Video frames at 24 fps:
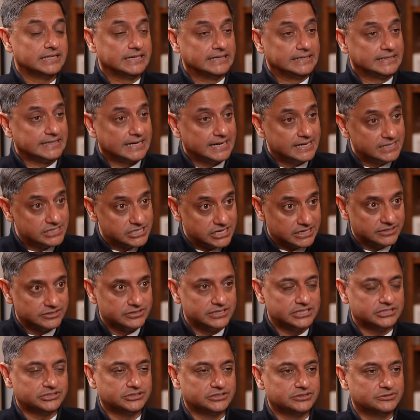entire
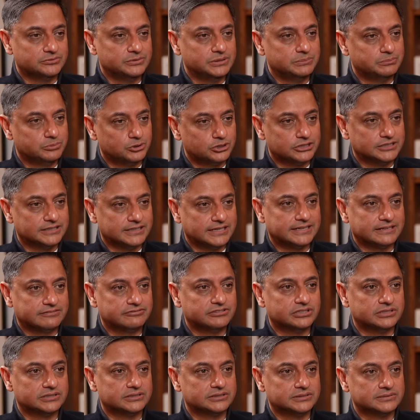generation we put in that
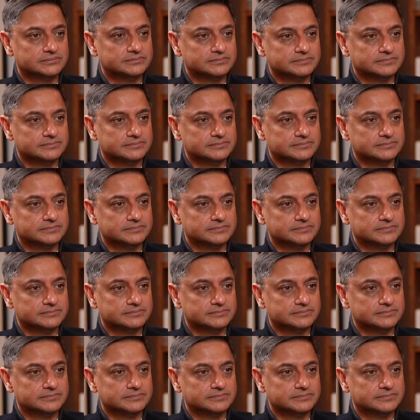effort